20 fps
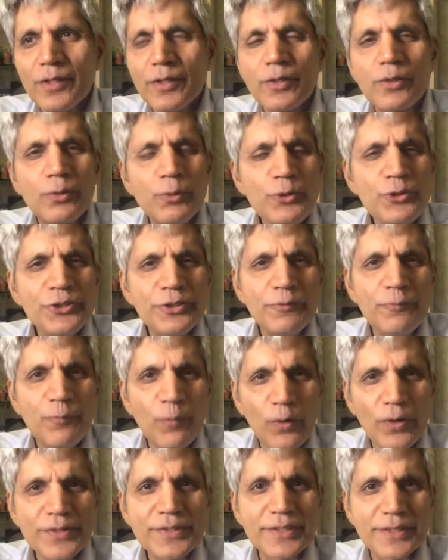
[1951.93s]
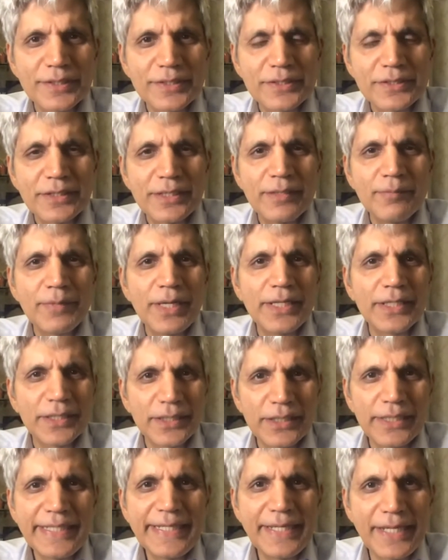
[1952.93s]
crucial forces in my
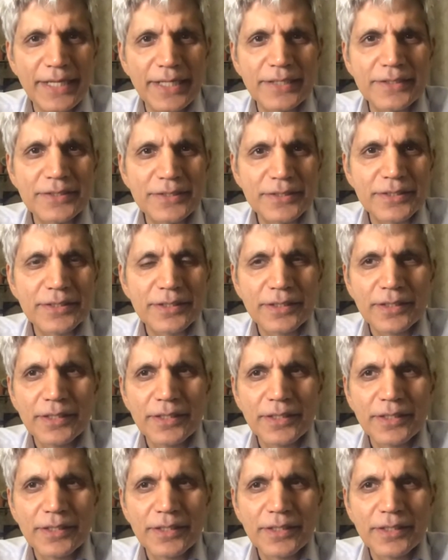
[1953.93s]
early days